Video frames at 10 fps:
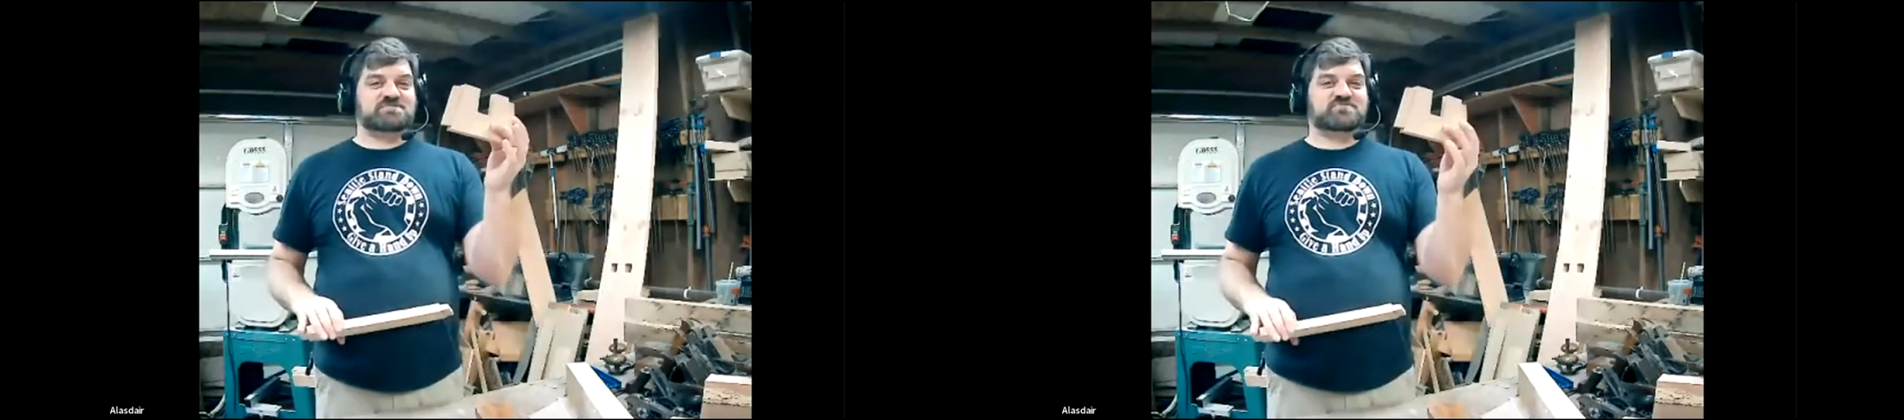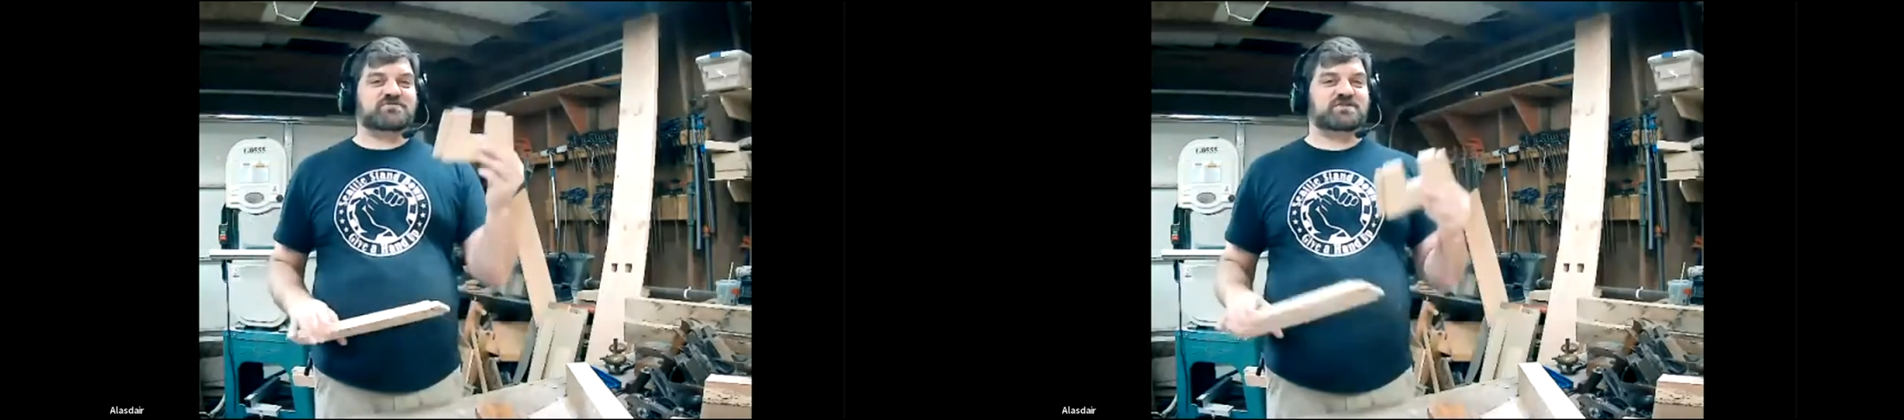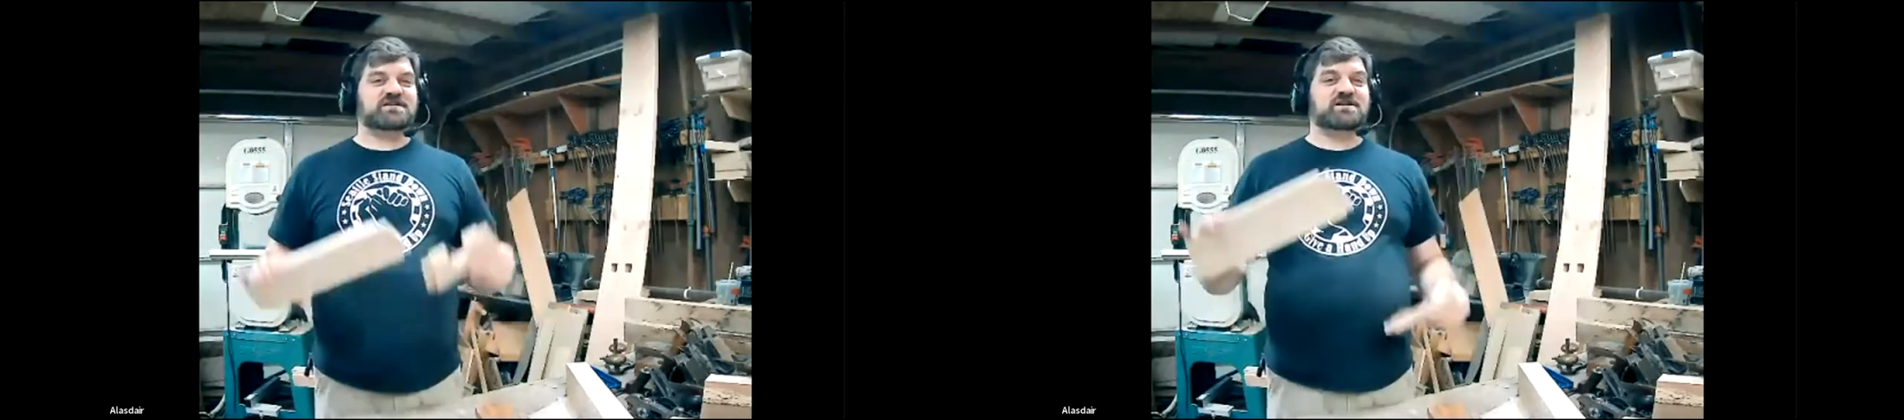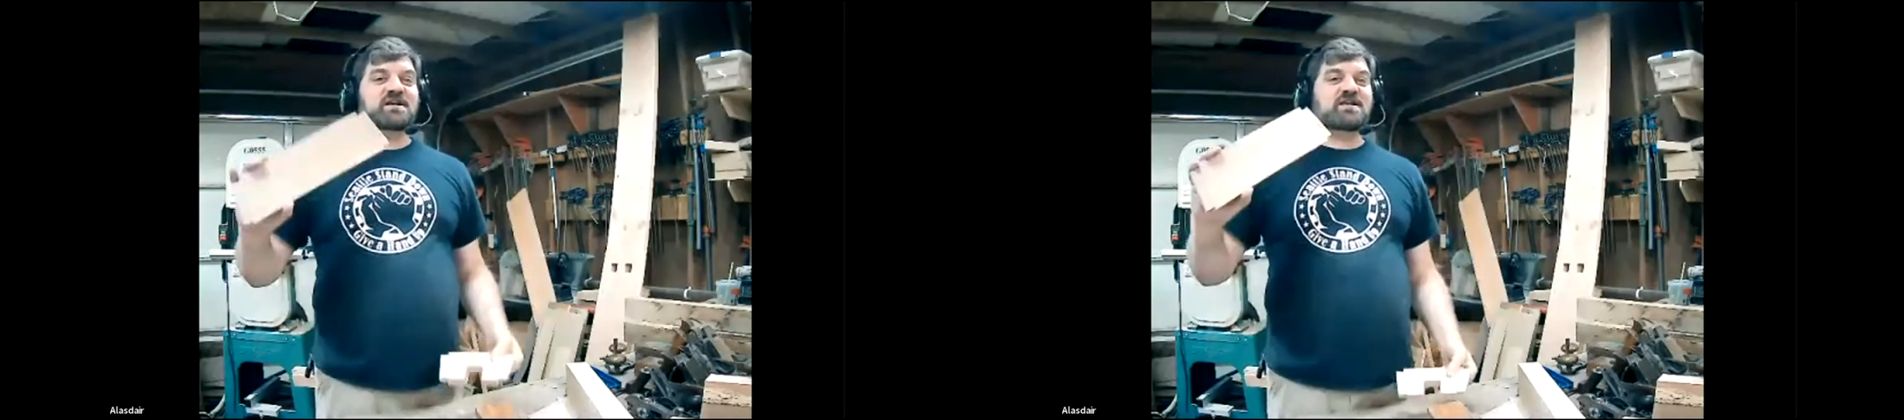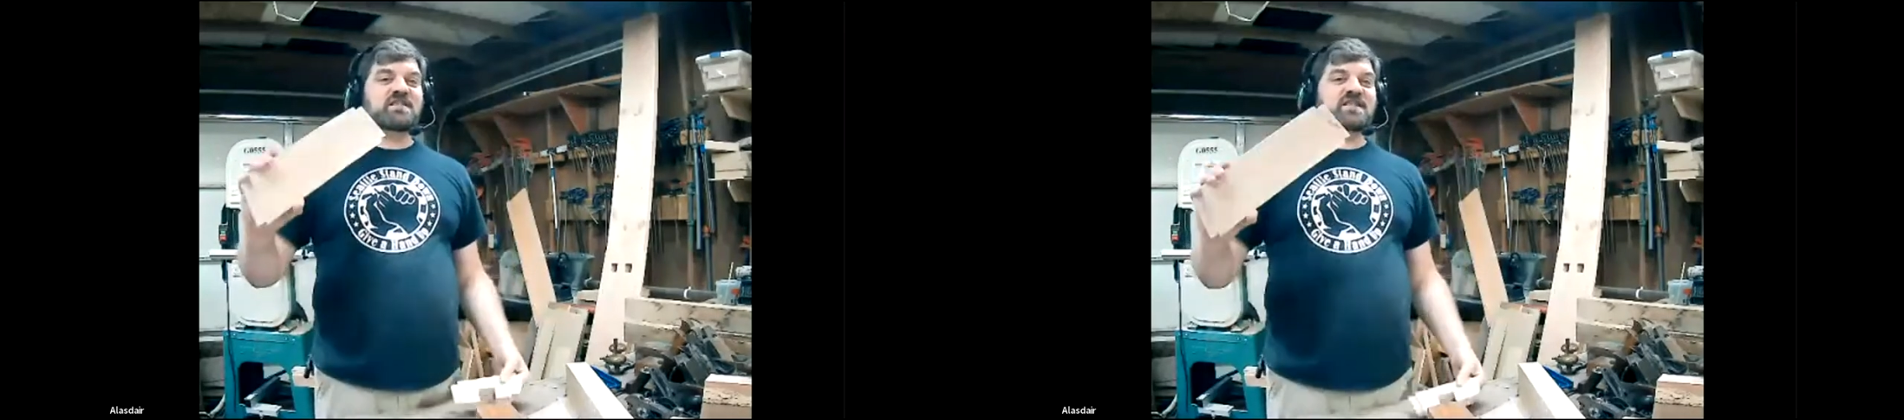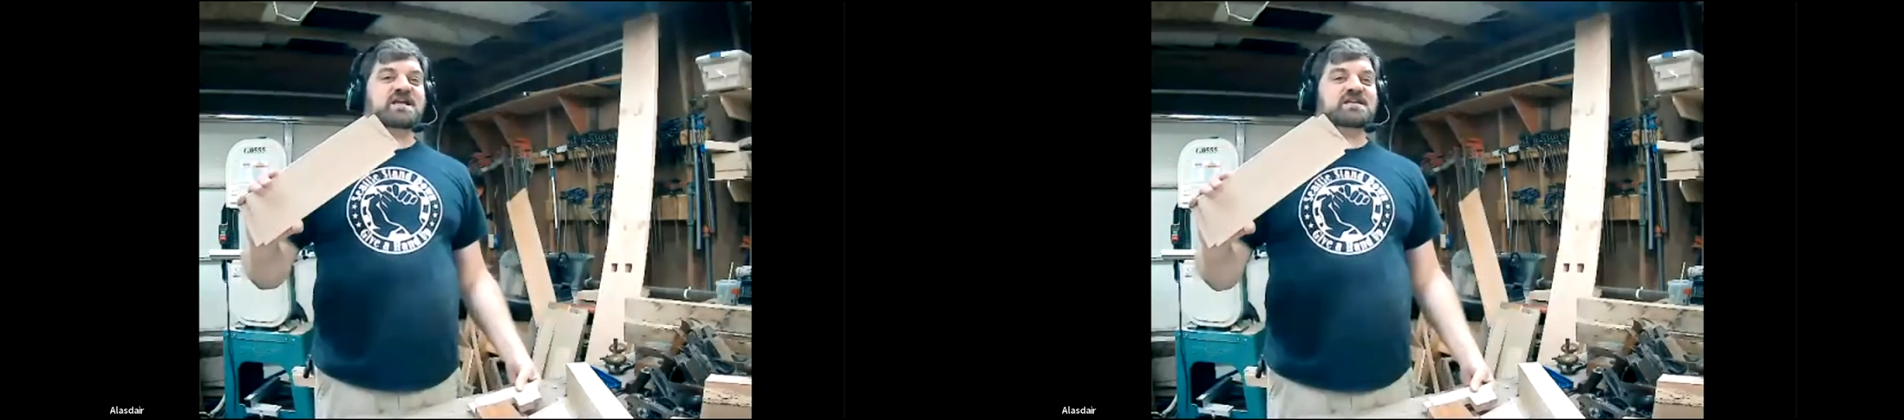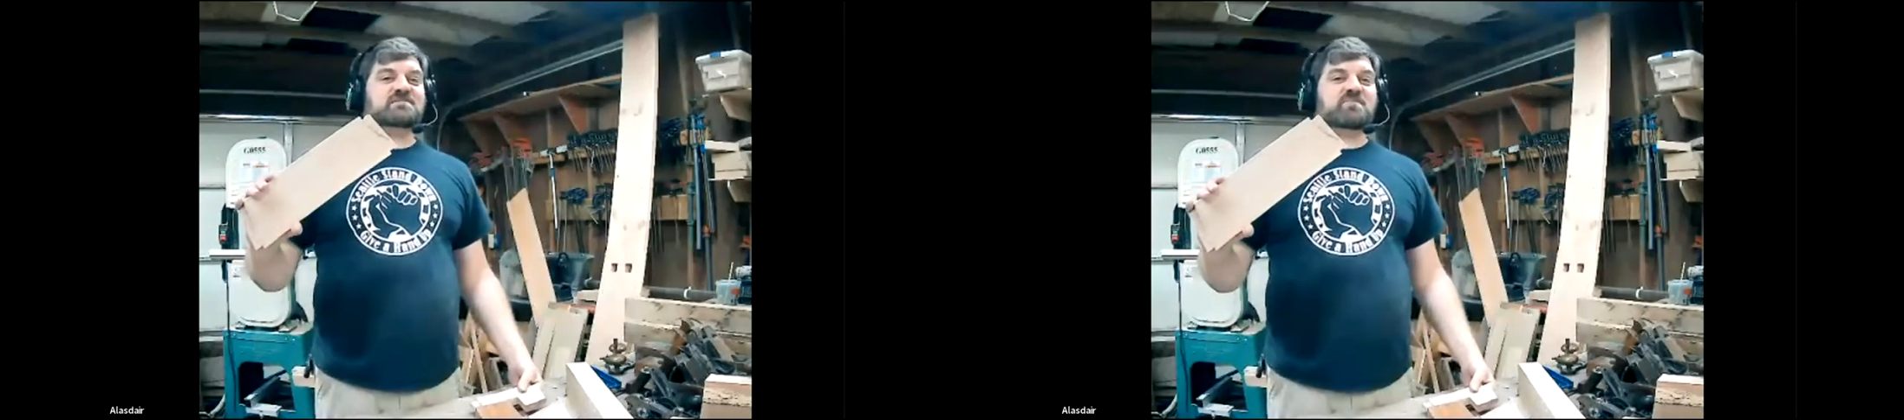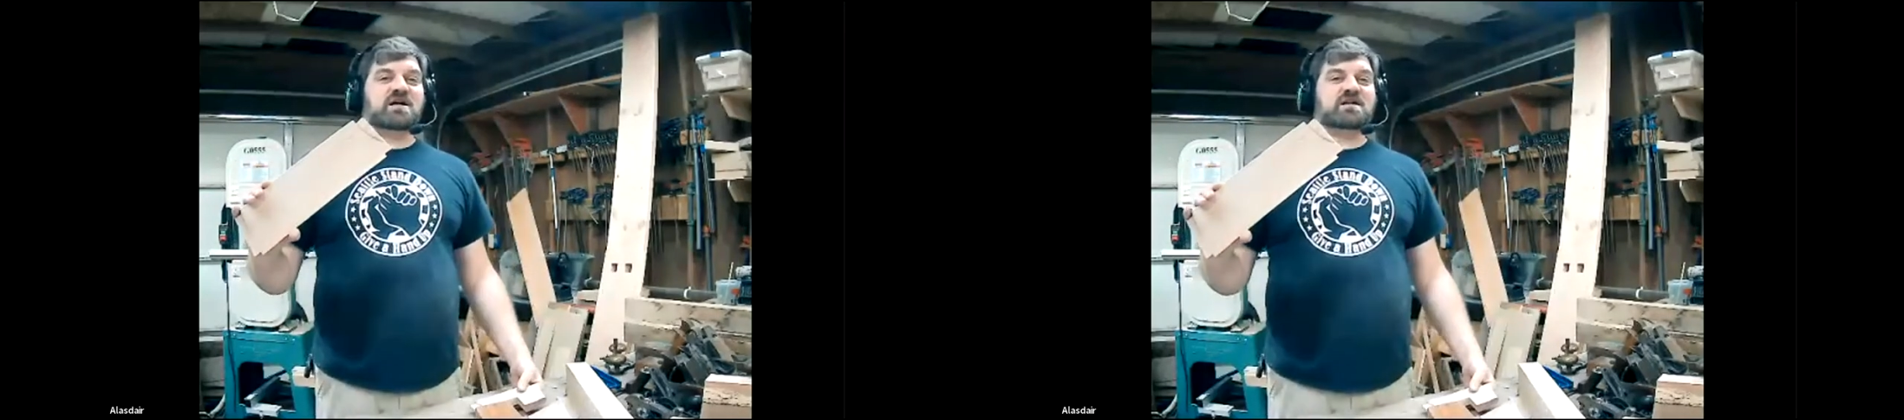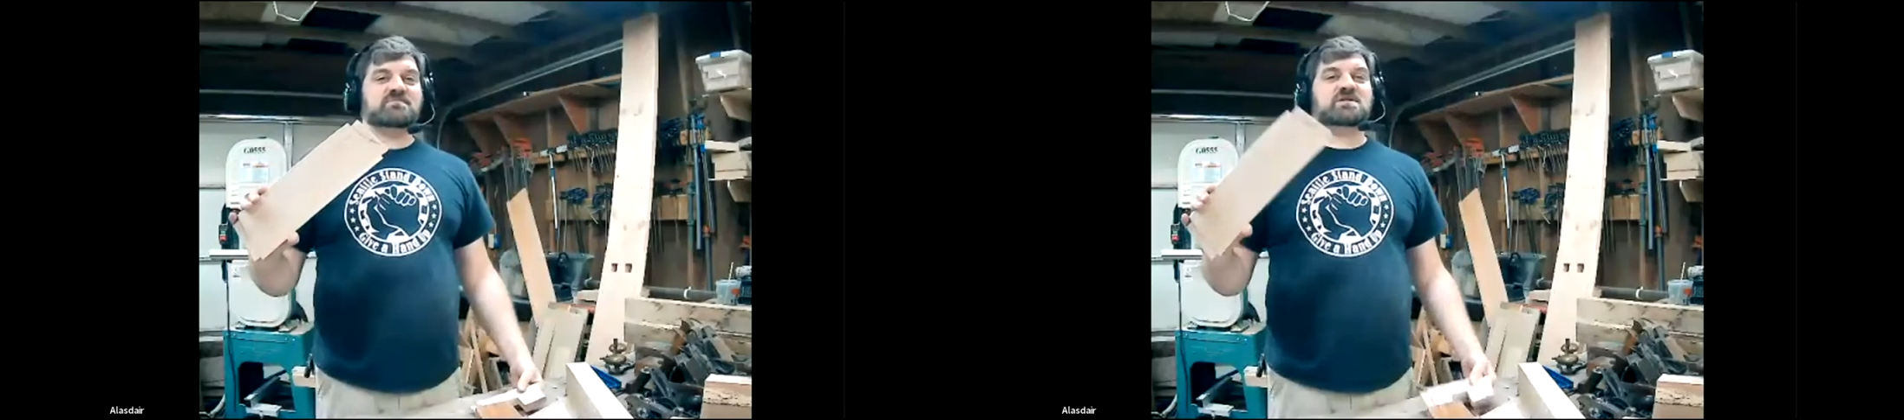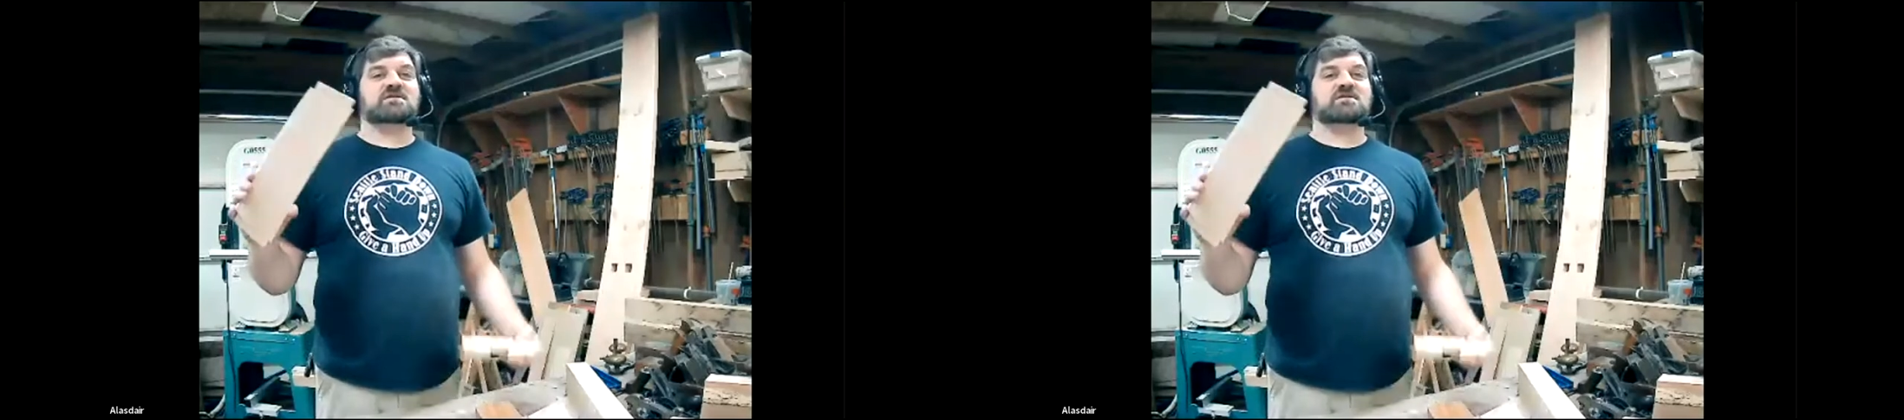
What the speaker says: perfect, then I cut the bottom,